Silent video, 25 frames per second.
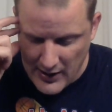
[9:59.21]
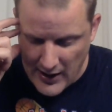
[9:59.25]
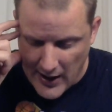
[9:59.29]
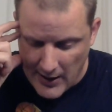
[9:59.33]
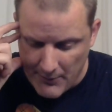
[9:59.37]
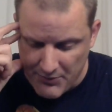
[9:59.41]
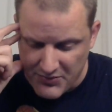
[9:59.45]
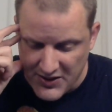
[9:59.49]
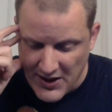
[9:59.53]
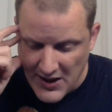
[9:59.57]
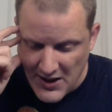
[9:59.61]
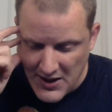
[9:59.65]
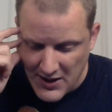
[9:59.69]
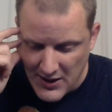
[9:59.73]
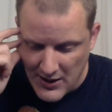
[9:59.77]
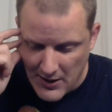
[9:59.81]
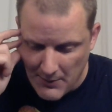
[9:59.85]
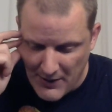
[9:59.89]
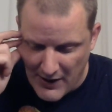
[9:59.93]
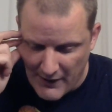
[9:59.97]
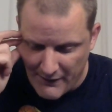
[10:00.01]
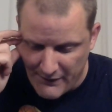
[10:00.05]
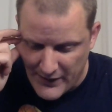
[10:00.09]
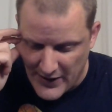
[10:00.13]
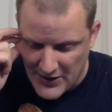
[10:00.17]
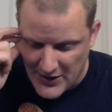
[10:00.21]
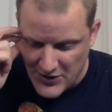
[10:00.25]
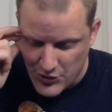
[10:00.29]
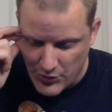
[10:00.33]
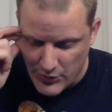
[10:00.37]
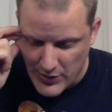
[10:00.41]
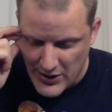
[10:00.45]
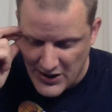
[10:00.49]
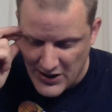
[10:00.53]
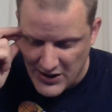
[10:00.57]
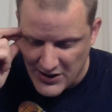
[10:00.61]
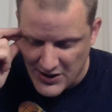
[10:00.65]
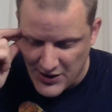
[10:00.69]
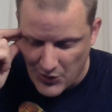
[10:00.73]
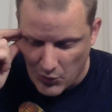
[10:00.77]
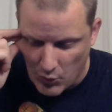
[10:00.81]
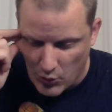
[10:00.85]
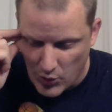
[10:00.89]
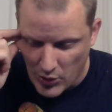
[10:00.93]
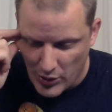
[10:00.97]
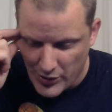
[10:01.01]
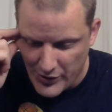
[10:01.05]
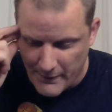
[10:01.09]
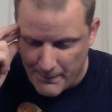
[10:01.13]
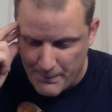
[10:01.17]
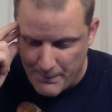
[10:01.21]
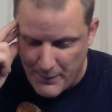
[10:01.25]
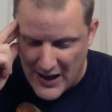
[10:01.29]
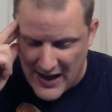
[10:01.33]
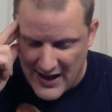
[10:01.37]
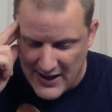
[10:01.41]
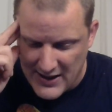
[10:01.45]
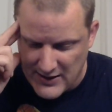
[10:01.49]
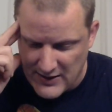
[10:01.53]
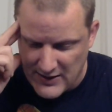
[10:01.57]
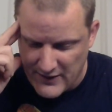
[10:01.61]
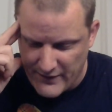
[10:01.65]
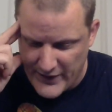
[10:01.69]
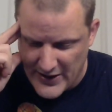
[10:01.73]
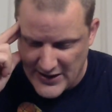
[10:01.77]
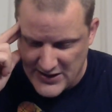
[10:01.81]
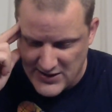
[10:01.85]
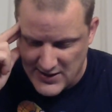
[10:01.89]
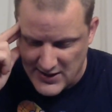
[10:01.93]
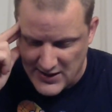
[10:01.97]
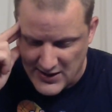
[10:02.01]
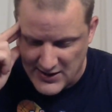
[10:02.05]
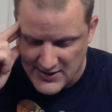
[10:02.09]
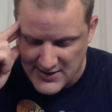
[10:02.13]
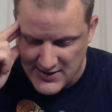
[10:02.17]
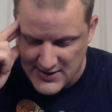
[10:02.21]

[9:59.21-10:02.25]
I'm thinking about venturing into the world of buying and investing in